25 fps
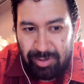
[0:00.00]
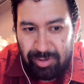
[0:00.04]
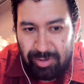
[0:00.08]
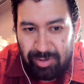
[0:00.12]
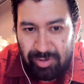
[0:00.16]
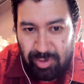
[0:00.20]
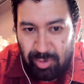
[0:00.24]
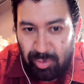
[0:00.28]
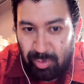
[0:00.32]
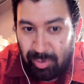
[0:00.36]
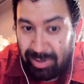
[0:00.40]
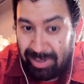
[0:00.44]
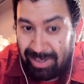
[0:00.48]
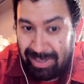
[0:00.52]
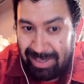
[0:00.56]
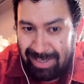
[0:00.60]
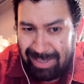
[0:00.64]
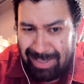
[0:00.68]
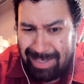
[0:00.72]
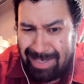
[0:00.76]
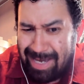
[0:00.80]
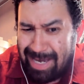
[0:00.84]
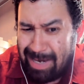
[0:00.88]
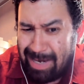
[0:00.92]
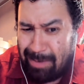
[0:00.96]
So
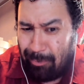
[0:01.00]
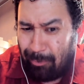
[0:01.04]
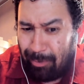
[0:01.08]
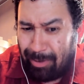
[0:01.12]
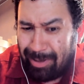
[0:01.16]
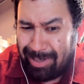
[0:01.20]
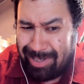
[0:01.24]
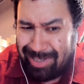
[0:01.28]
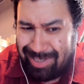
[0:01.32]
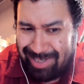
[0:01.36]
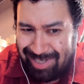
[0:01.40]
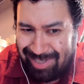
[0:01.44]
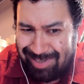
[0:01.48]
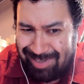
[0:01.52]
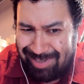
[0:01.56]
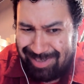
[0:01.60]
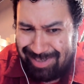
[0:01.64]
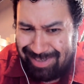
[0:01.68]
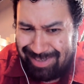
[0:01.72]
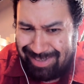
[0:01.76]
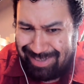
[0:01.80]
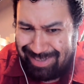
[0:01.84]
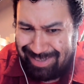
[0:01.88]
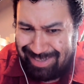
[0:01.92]
game one isn't